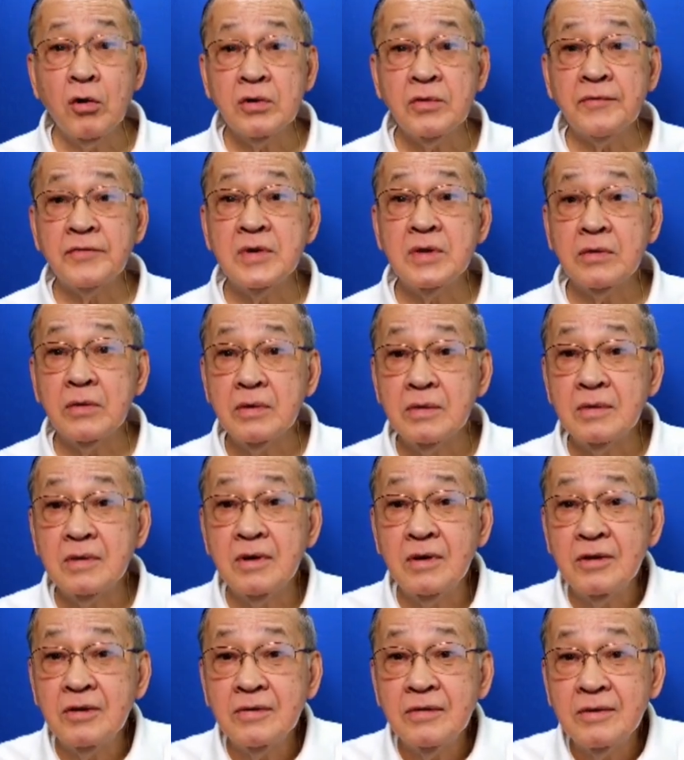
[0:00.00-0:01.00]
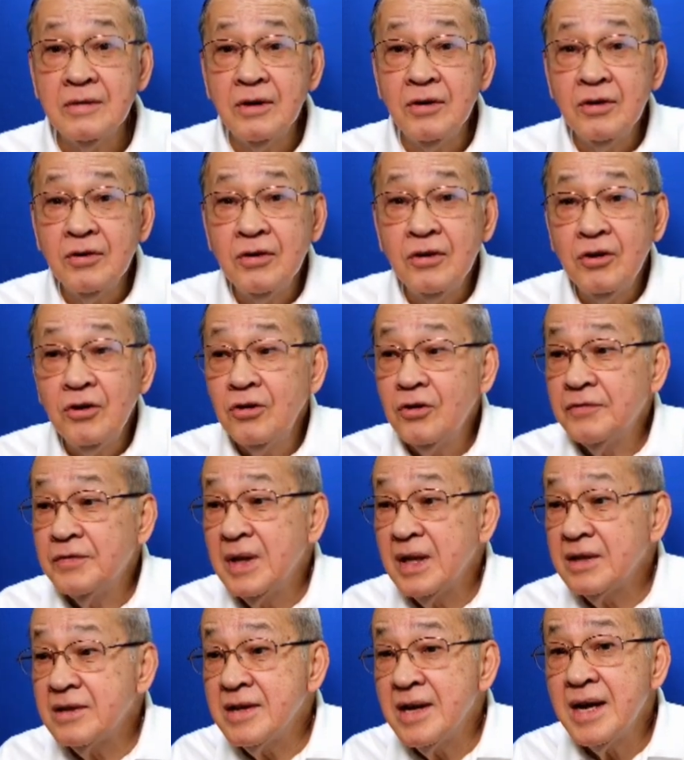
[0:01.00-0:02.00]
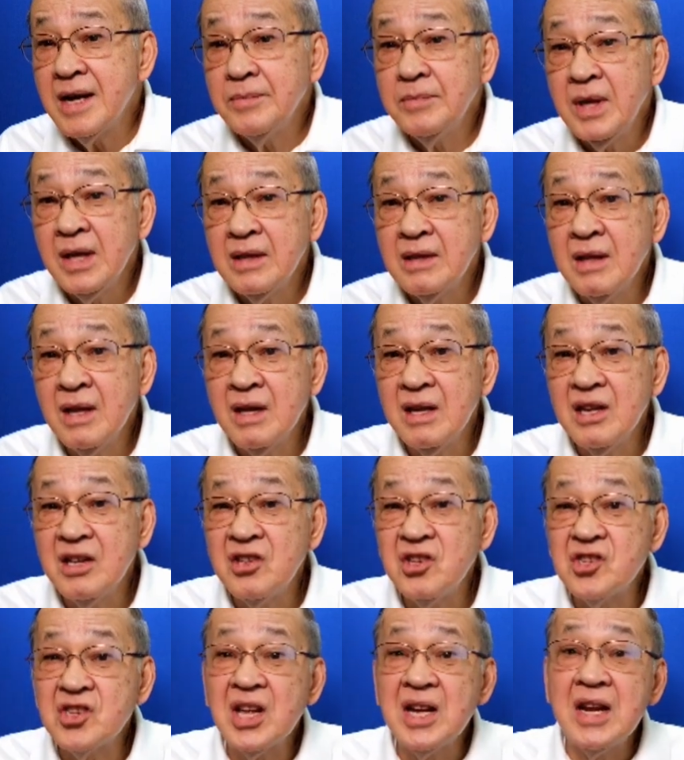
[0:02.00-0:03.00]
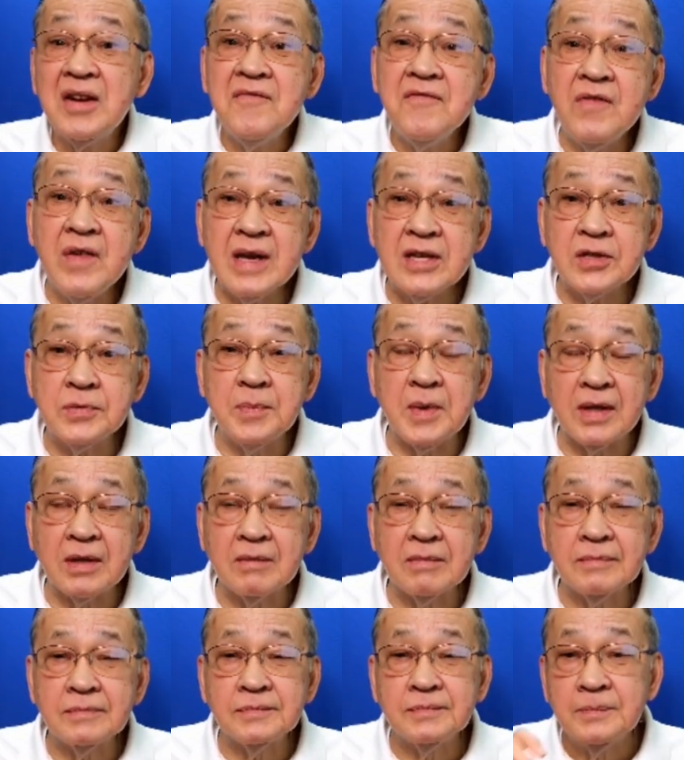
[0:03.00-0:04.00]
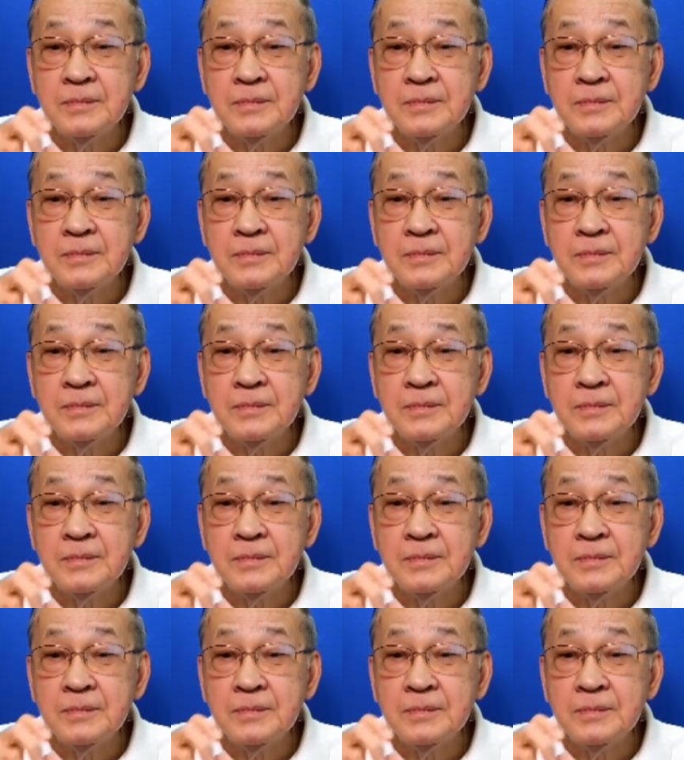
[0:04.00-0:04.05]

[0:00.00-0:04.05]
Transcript: all of that time, they think it is an investment.